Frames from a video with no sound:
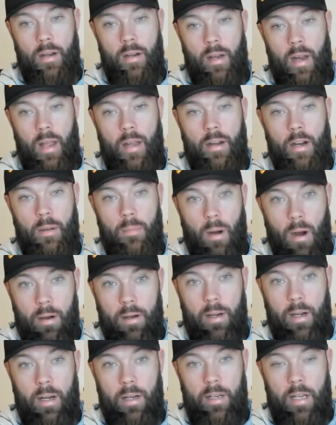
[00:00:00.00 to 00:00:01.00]
And our
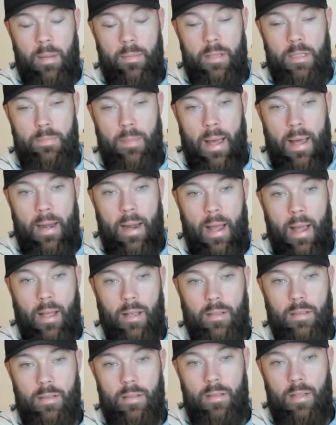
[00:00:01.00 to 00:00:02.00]
marketing team is
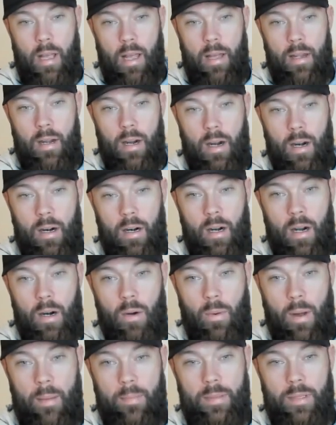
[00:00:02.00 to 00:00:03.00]
badass, and our
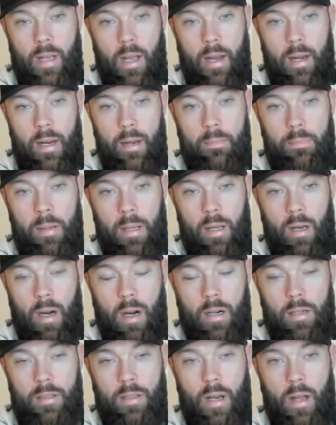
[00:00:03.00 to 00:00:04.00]
website and
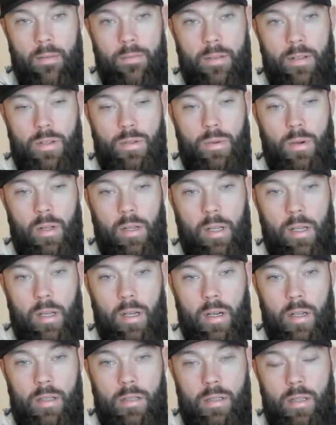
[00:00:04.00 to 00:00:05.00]
PR stuff is really
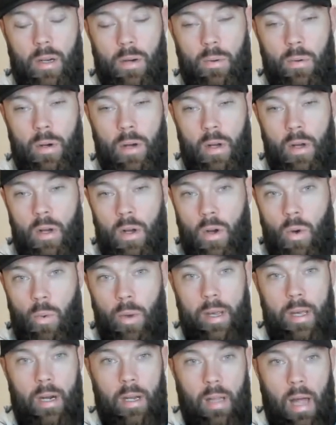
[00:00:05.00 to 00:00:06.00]
good. So
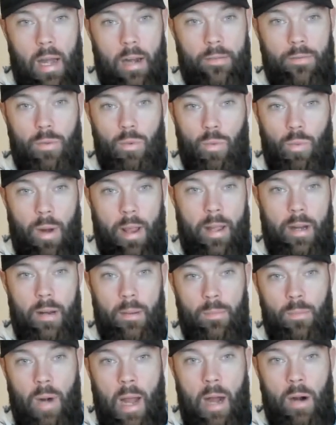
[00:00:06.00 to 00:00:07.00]
we get a lot of
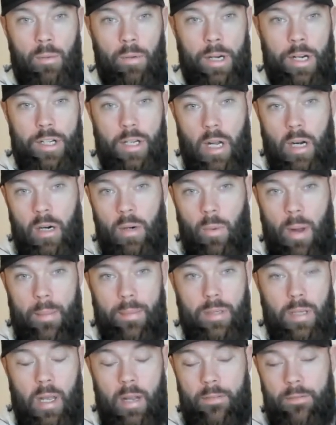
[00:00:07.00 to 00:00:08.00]
random outreach on our
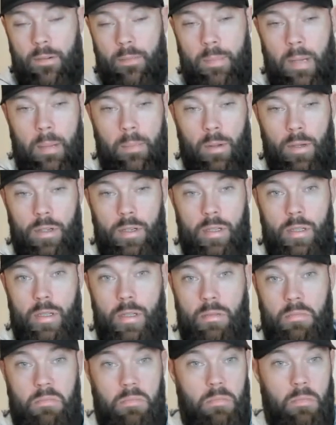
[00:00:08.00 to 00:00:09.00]
website for people
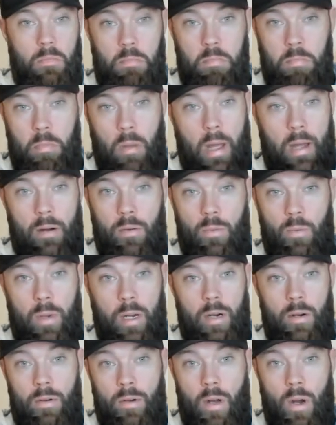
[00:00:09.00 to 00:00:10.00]
we
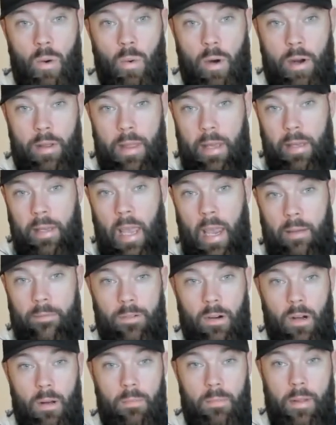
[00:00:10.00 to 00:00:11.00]
don't know where they came
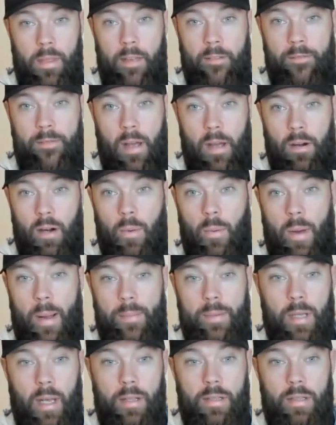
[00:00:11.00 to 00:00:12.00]
from, but they found our
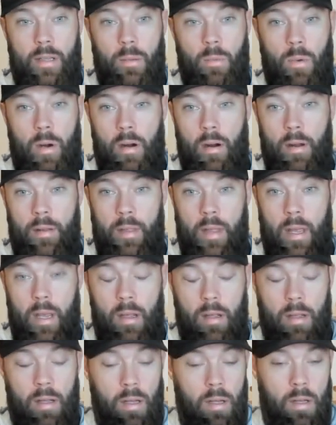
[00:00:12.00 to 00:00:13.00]
website somewhere and they